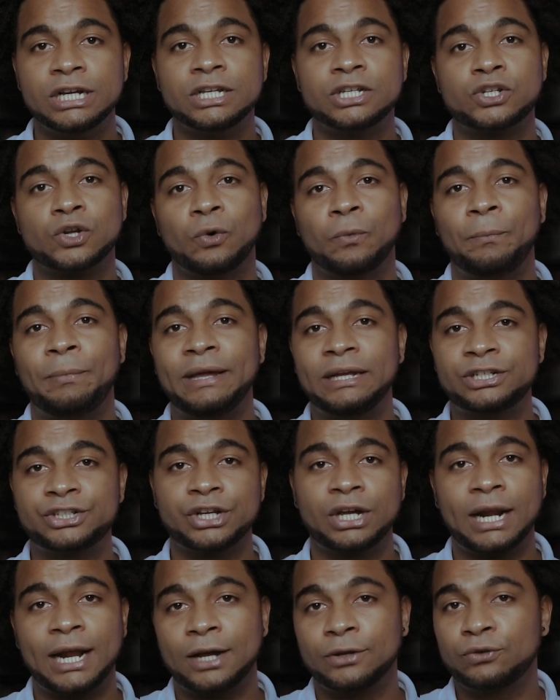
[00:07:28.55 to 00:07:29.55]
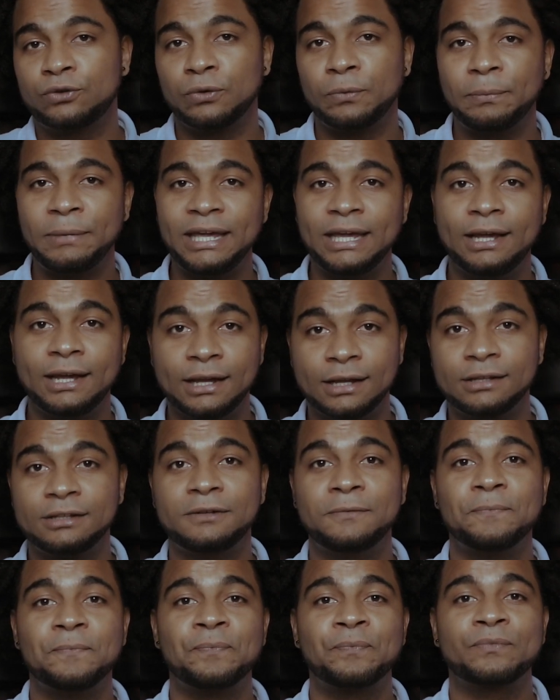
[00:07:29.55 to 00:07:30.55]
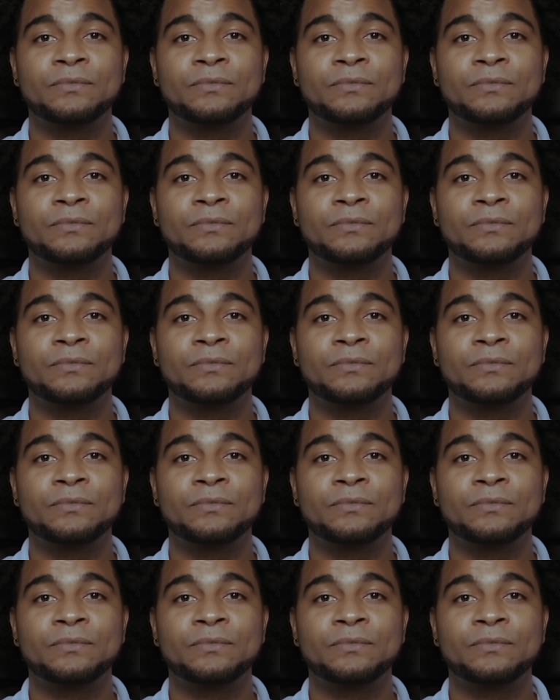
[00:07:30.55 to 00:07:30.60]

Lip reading: So big shout out to Miguel,